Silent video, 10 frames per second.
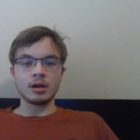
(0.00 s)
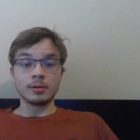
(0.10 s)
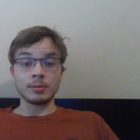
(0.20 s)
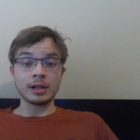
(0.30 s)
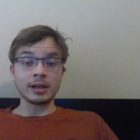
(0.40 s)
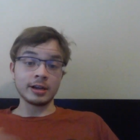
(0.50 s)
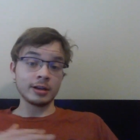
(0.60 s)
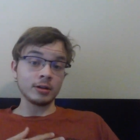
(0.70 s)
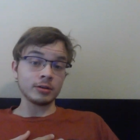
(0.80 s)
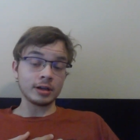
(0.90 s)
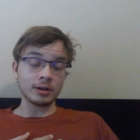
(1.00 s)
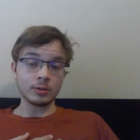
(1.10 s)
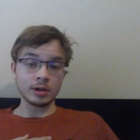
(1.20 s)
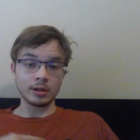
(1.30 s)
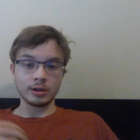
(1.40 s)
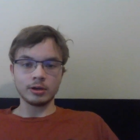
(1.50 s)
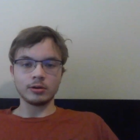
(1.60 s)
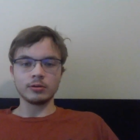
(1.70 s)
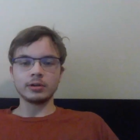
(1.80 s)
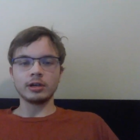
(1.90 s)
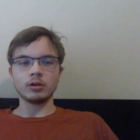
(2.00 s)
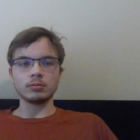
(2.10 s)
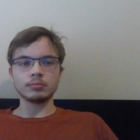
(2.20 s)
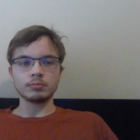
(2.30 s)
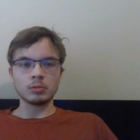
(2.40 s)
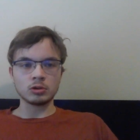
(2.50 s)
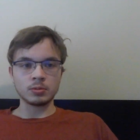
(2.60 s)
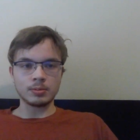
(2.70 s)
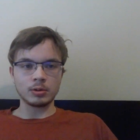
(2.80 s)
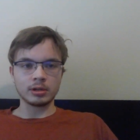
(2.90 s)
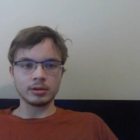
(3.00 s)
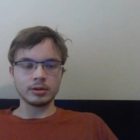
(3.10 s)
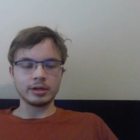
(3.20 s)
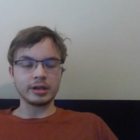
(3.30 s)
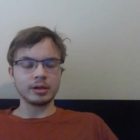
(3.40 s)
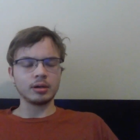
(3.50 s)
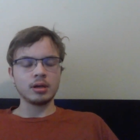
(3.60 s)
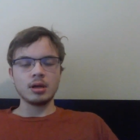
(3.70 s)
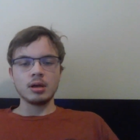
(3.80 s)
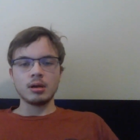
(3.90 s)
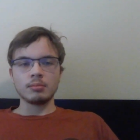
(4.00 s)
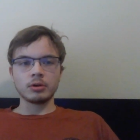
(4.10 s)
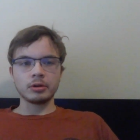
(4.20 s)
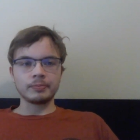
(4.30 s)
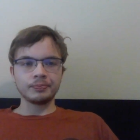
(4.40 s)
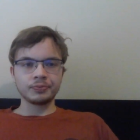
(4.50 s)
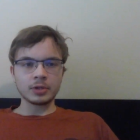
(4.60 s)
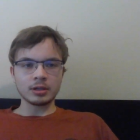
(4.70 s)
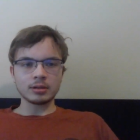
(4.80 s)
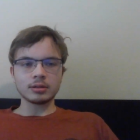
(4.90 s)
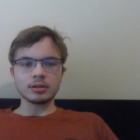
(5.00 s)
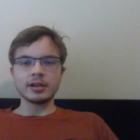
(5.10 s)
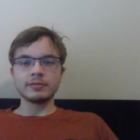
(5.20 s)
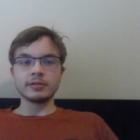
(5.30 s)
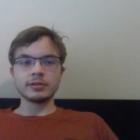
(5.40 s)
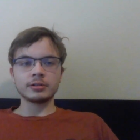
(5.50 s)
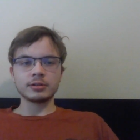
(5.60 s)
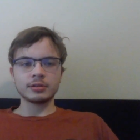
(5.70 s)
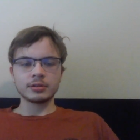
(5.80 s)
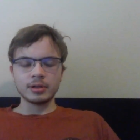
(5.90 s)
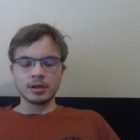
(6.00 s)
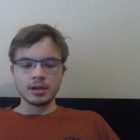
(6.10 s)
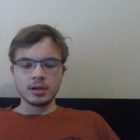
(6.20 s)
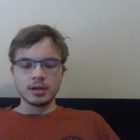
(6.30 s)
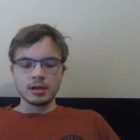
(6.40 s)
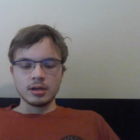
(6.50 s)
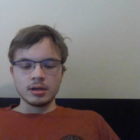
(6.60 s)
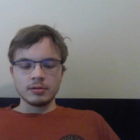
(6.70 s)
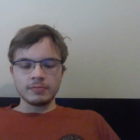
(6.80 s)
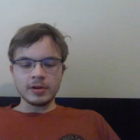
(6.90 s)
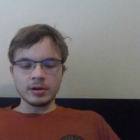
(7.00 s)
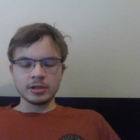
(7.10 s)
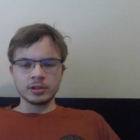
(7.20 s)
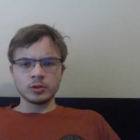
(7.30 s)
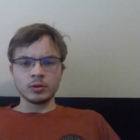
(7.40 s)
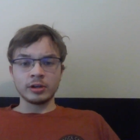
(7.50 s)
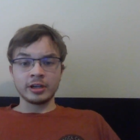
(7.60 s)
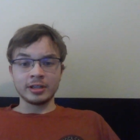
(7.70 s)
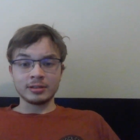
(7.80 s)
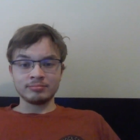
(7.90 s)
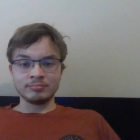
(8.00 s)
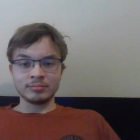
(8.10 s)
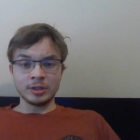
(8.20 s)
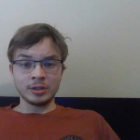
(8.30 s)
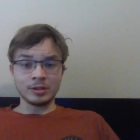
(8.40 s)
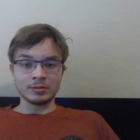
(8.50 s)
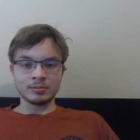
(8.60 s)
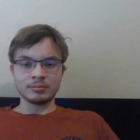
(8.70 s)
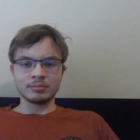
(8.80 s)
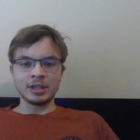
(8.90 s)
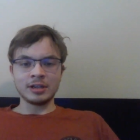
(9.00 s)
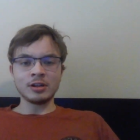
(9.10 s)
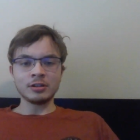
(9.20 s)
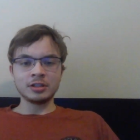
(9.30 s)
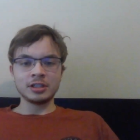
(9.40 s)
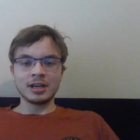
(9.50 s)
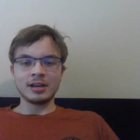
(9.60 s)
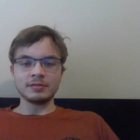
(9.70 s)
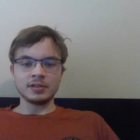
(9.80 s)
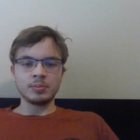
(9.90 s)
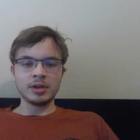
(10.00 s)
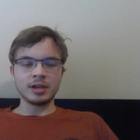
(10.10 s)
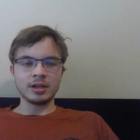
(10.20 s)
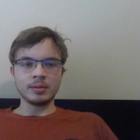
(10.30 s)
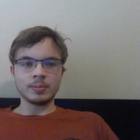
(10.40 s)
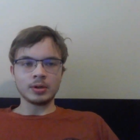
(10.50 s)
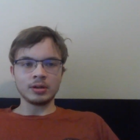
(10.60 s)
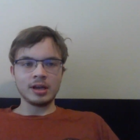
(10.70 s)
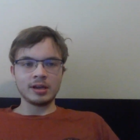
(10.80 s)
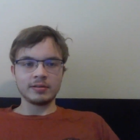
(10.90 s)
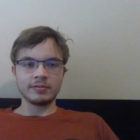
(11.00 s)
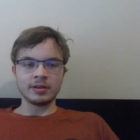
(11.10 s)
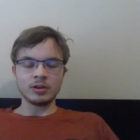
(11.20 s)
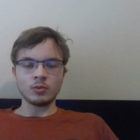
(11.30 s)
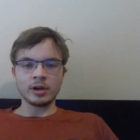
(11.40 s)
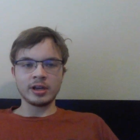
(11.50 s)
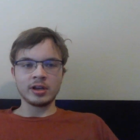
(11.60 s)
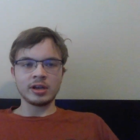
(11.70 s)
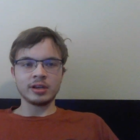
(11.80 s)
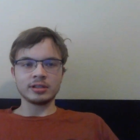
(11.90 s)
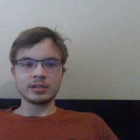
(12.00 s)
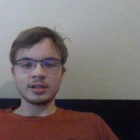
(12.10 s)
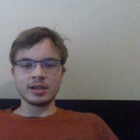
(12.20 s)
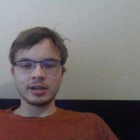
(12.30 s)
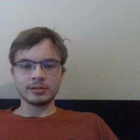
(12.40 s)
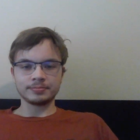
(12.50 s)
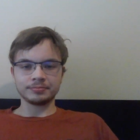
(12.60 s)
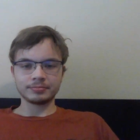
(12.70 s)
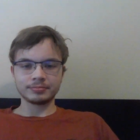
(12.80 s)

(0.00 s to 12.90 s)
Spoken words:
I'm glad I learned that a while ago, and I hope most people can learn that. But life is very short, and, technology is kind of speeding up our life in a way, and it's not